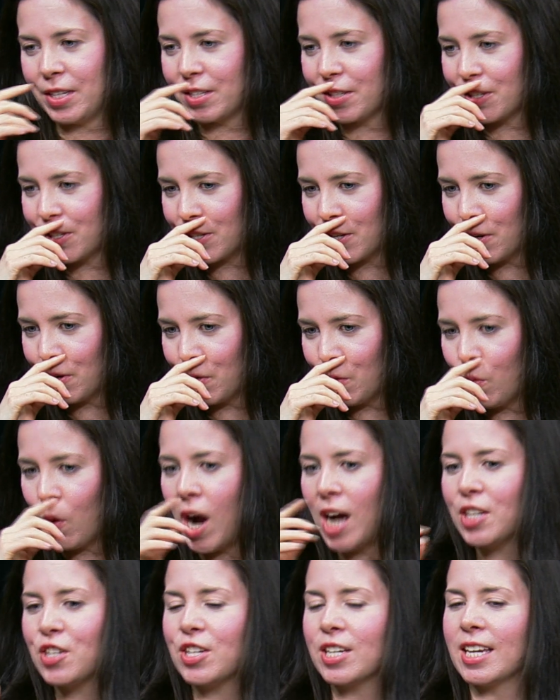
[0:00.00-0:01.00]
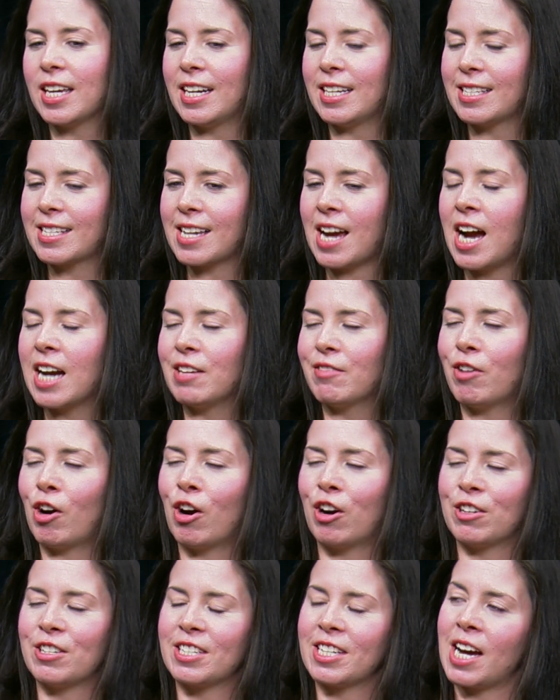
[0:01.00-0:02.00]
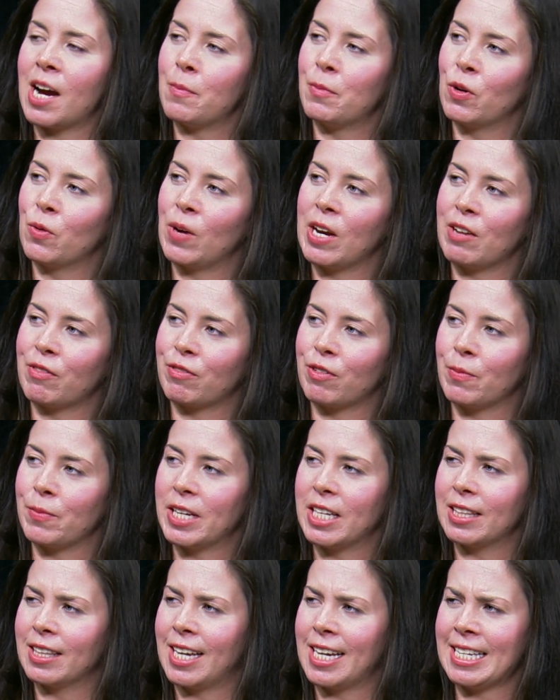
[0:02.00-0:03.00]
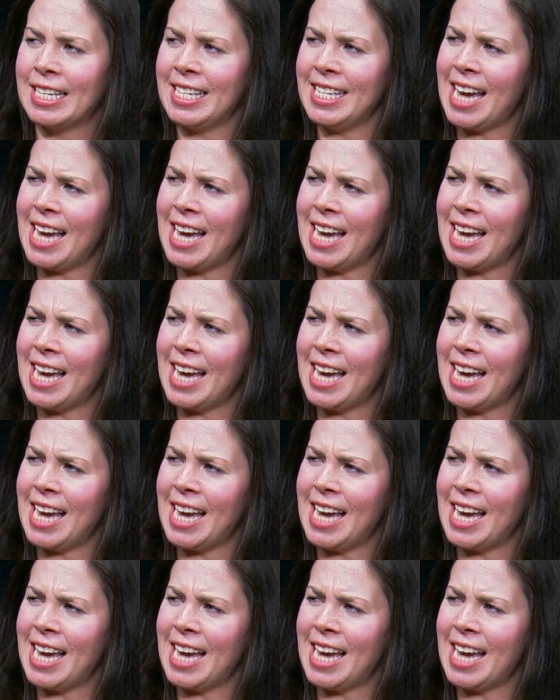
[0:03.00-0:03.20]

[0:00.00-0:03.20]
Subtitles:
So watching it, it's kind of hard to come away from it like,